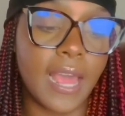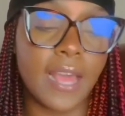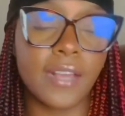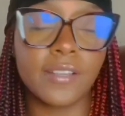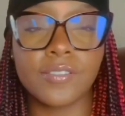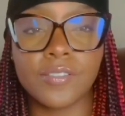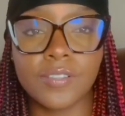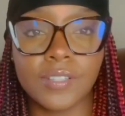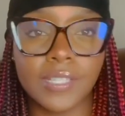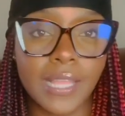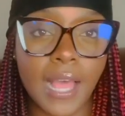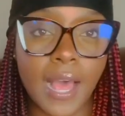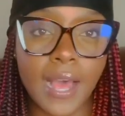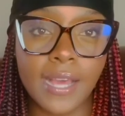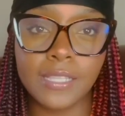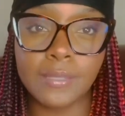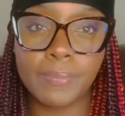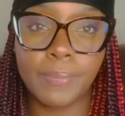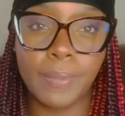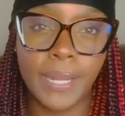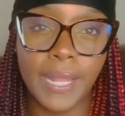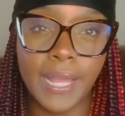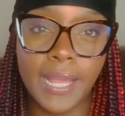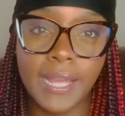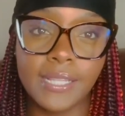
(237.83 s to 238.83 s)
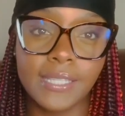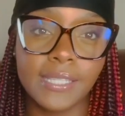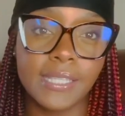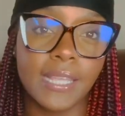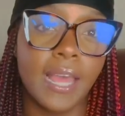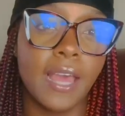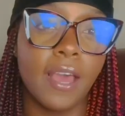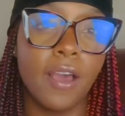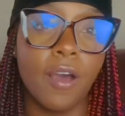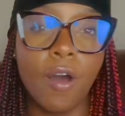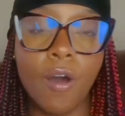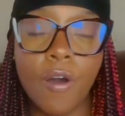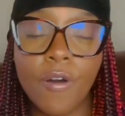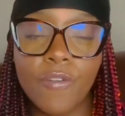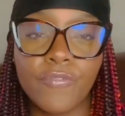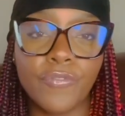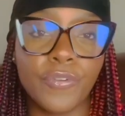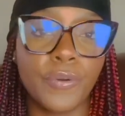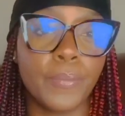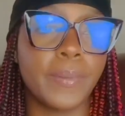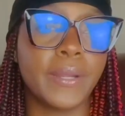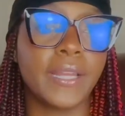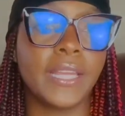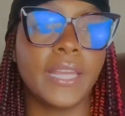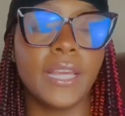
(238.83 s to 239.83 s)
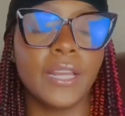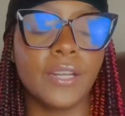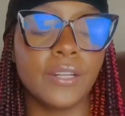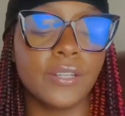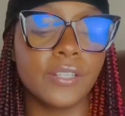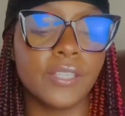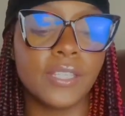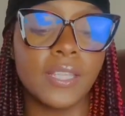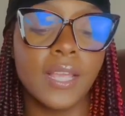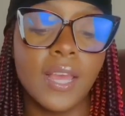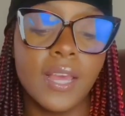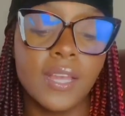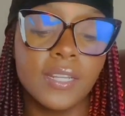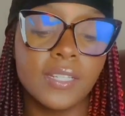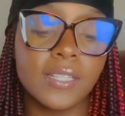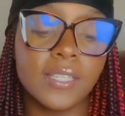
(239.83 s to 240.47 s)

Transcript: exercise plans at home for beginners,